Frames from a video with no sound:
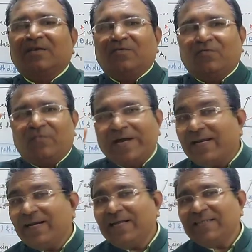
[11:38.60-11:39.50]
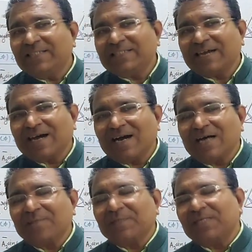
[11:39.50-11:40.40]
well and
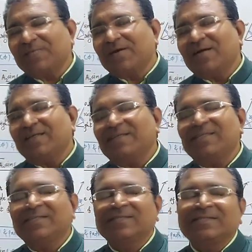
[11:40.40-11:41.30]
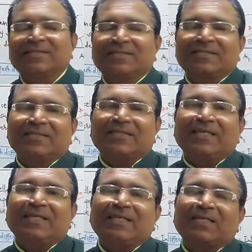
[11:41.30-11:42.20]
sharp defined
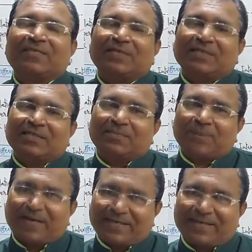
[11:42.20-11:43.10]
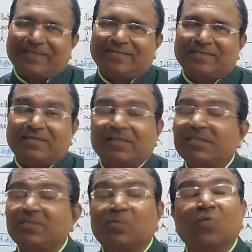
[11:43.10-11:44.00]
interference pattern. This
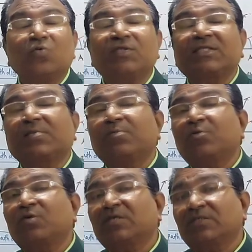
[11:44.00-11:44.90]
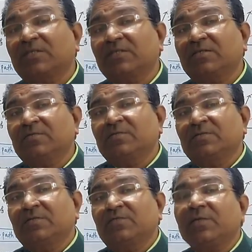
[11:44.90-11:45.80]
is most important thing.
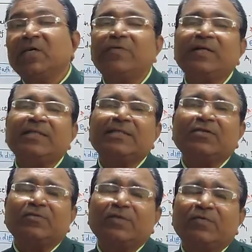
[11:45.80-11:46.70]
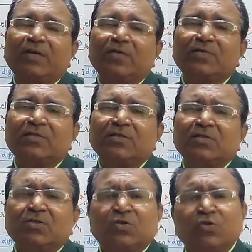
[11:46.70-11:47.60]
Frequency of the waves
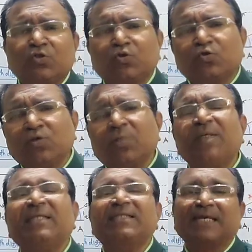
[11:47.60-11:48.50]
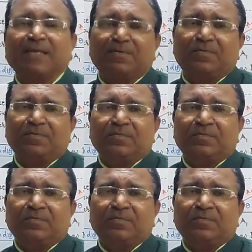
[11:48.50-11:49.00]
should be same